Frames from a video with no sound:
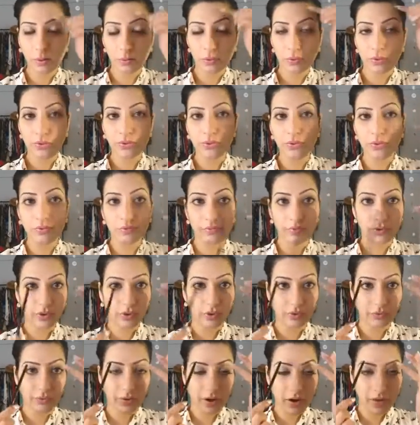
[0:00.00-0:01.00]
or
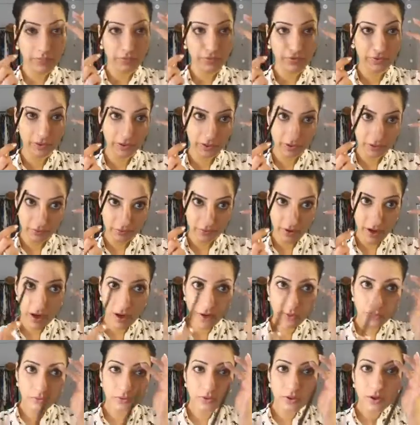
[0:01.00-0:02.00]
if your eyebrows are a little
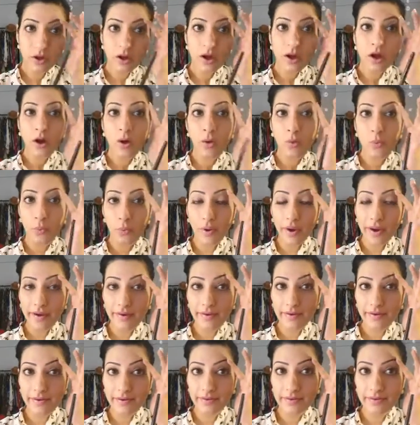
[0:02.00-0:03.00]
round,
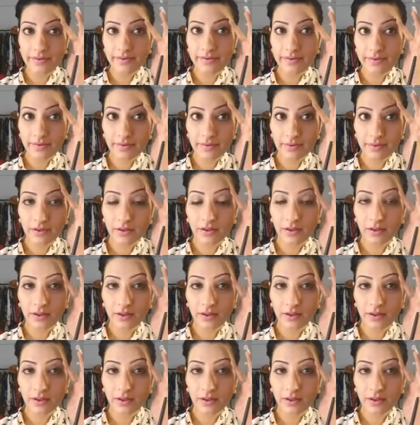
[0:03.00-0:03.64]
where it's